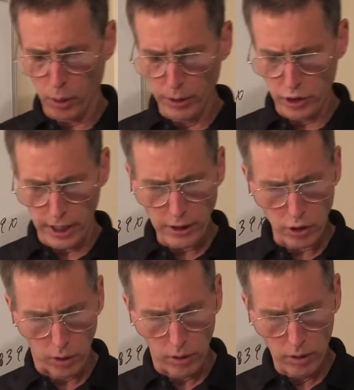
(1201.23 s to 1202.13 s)

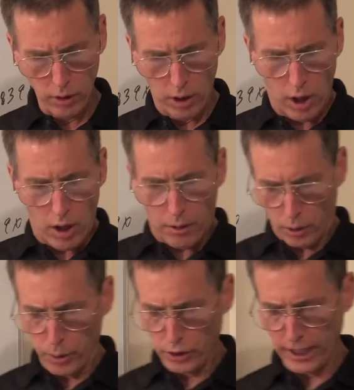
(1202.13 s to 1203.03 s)
coincidental,
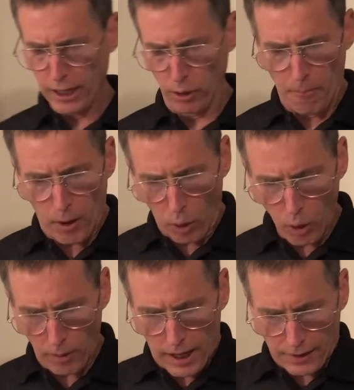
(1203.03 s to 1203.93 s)

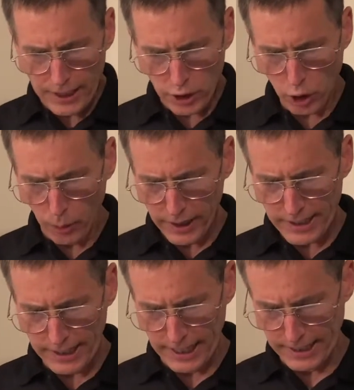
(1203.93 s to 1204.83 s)
or these
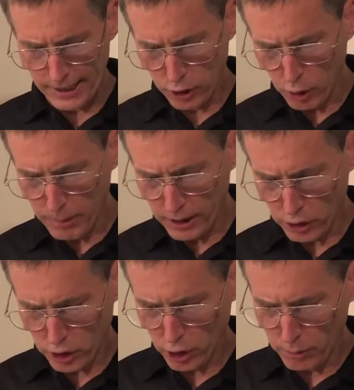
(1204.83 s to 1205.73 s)
coincidences could be
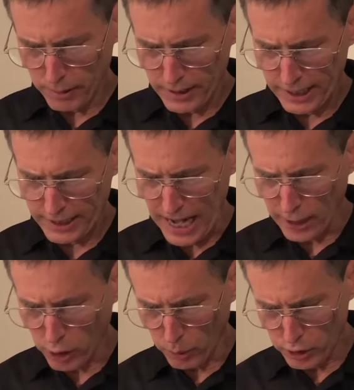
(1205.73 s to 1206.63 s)
considered to be the
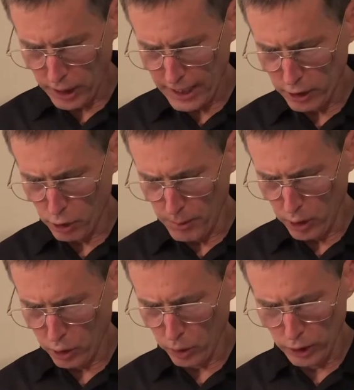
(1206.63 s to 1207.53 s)
exact coinciding
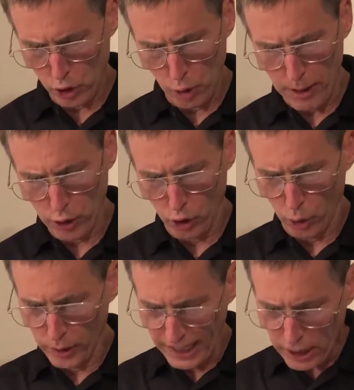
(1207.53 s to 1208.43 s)
numerical and
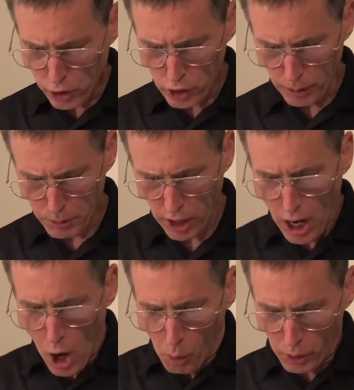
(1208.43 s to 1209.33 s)
geometrical relationships
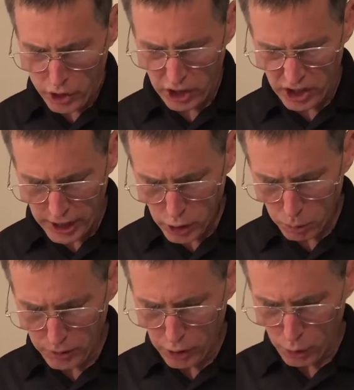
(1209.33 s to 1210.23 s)
which exist
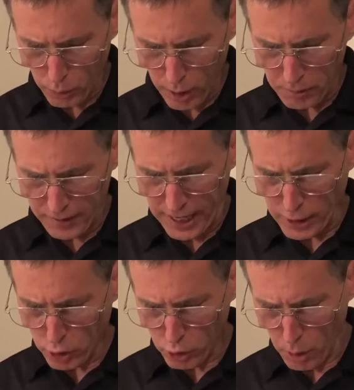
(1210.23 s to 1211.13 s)
within the realm of the
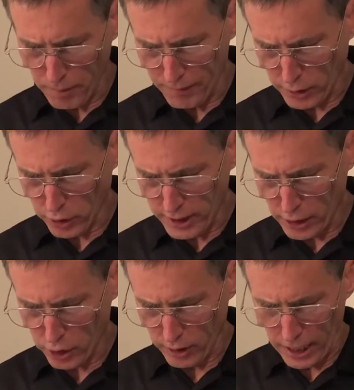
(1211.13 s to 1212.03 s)
isotropic vector
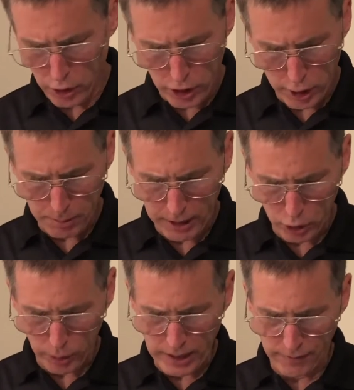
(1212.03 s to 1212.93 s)
tensor energy spinning
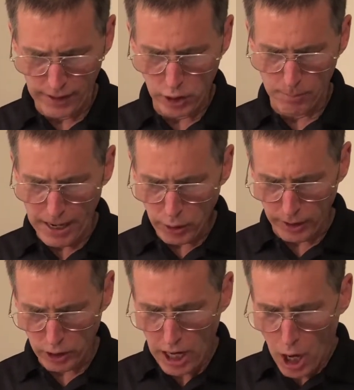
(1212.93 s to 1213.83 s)
transformation
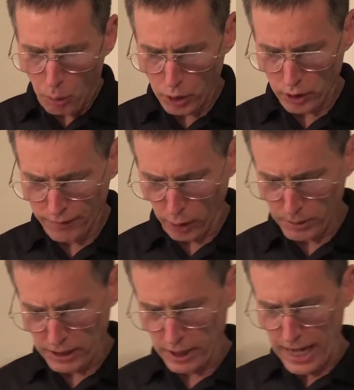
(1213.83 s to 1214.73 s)
matrix, which develops
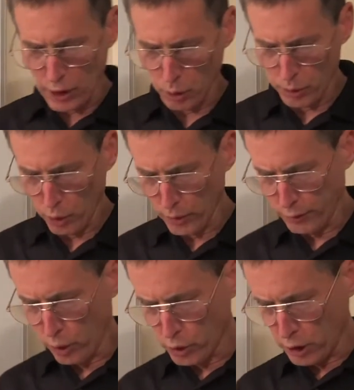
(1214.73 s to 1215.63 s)
as a natural result of
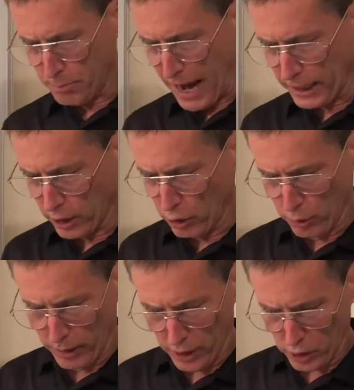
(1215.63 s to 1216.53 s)
closest packing
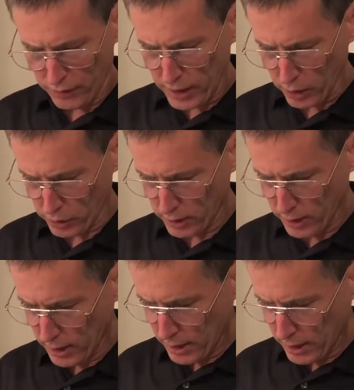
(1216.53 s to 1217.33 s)
unit radius spheres.